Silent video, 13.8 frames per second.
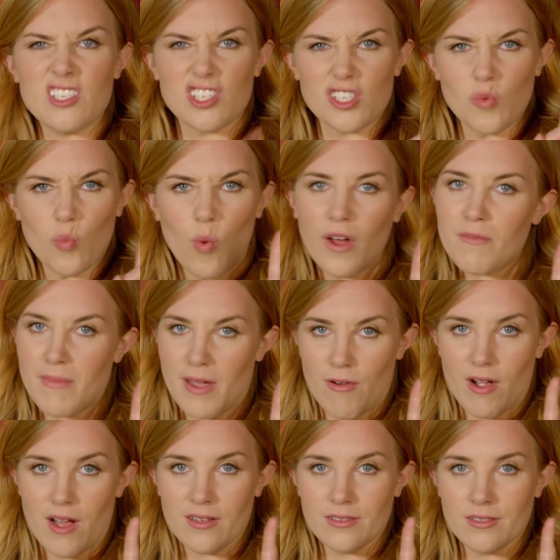is just one
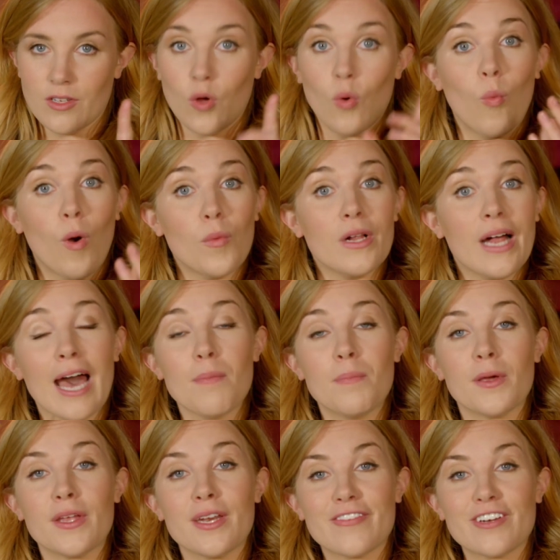mirror. What will
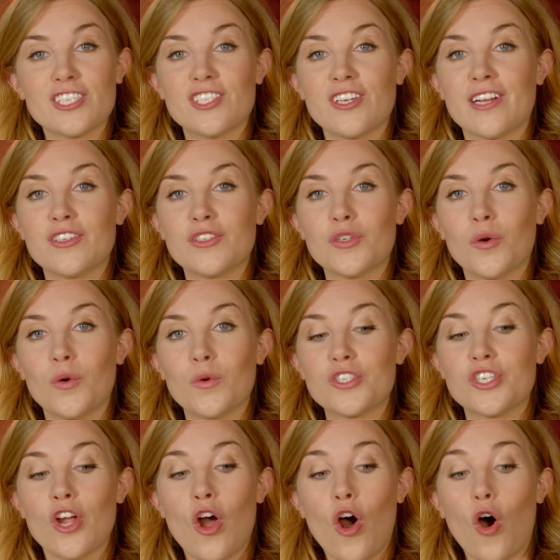happen if I shine the
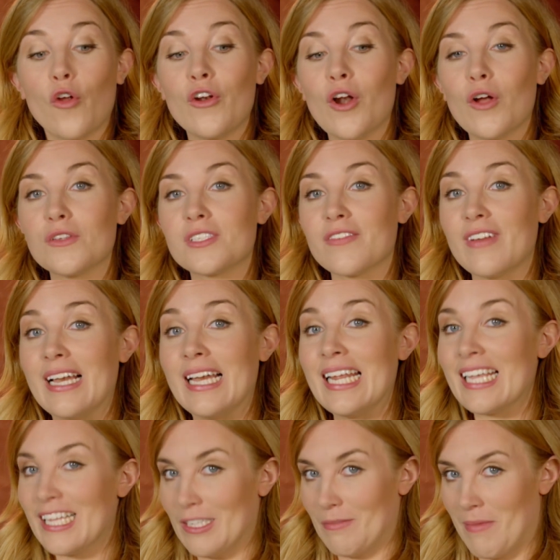torch on lots of
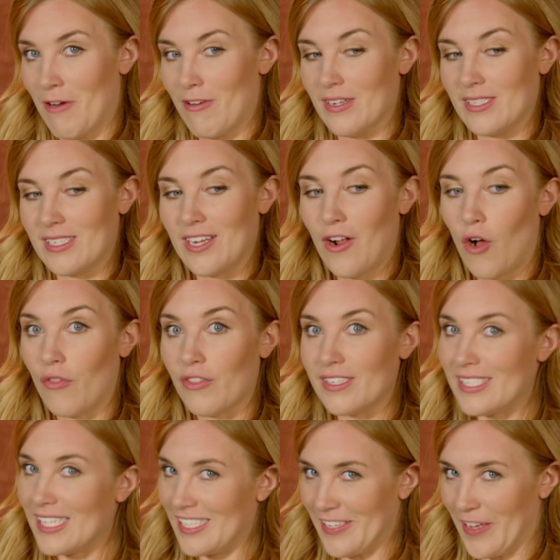little mirrors on the
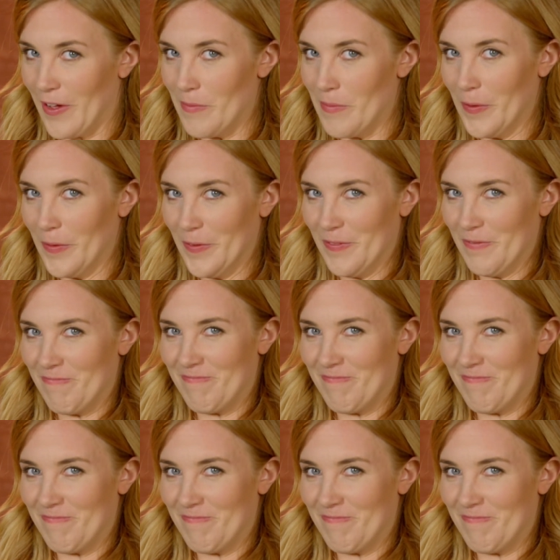disco ball?